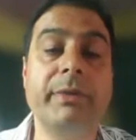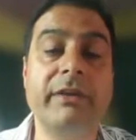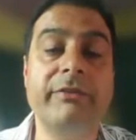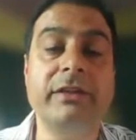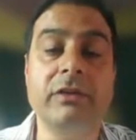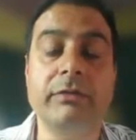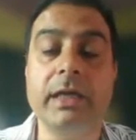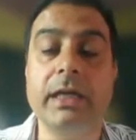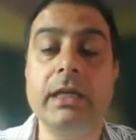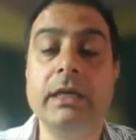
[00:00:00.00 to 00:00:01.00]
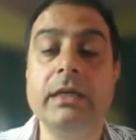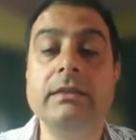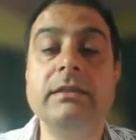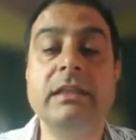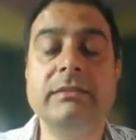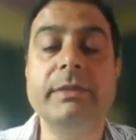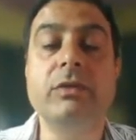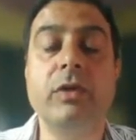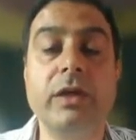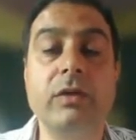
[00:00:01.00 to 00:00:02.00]
peripheries of Dal. This has
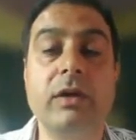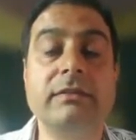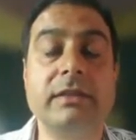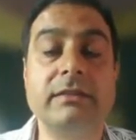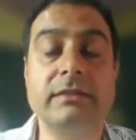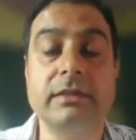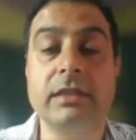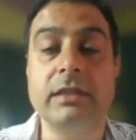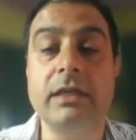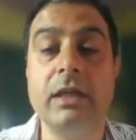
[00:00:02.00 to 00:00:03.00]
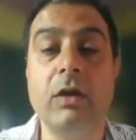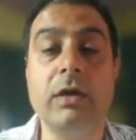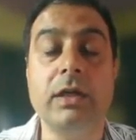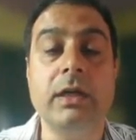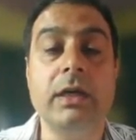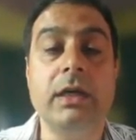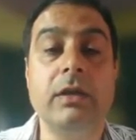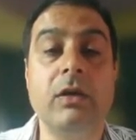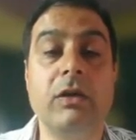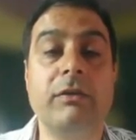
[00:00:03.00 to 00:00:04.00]
been going on since a
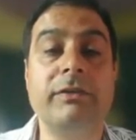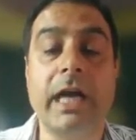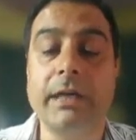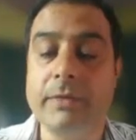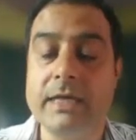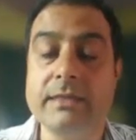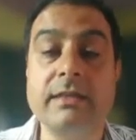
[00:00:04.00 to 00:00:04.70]
lot of time. As a